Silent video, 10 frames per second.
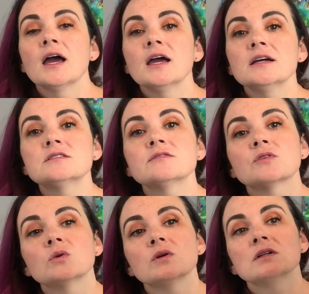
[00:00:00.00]
and of
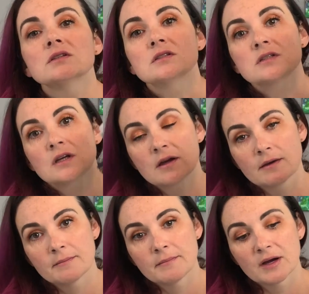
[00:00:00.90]
course
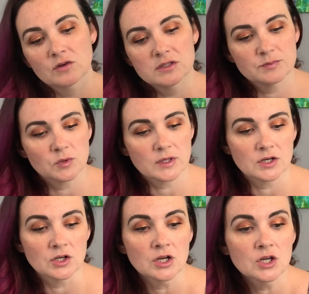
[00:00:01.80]
my
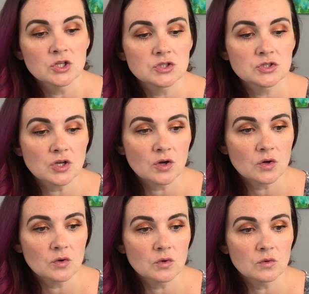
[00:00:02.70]
respirator.
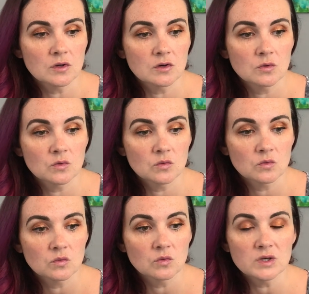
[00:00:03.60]
So
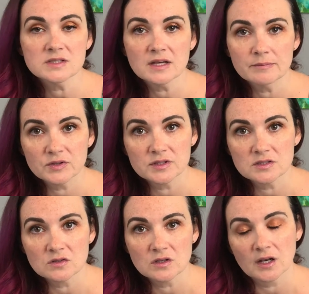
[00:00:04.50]
once I put this
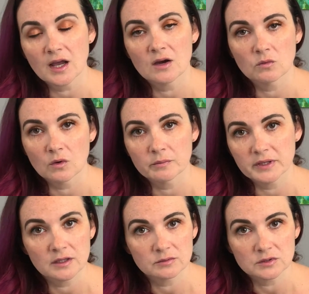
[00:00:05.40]
on, I won't
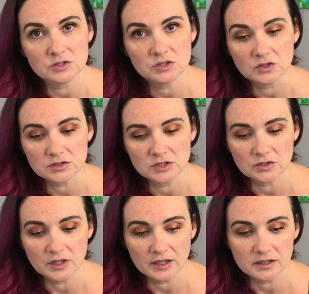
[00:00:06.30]
be able to talk to you
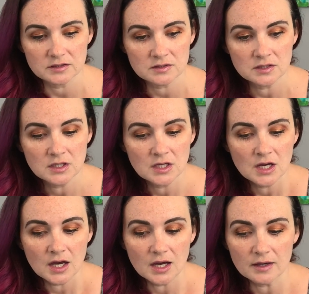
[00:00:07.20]
guys.
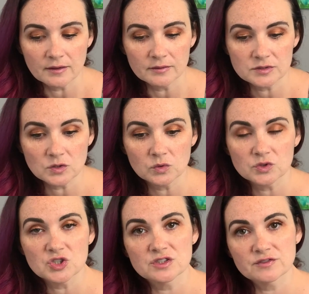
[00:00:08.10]
So we'll
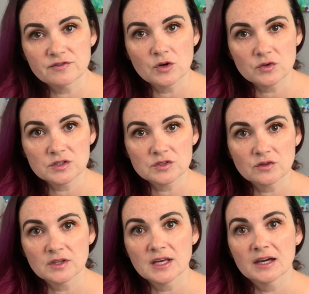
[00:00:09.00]
just focus
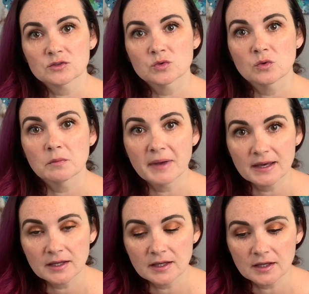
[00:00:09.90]
on the actual
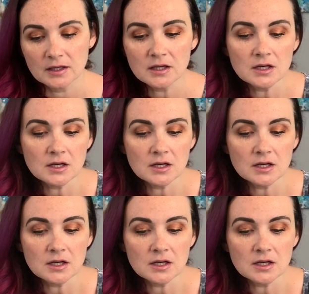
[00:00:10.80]
making.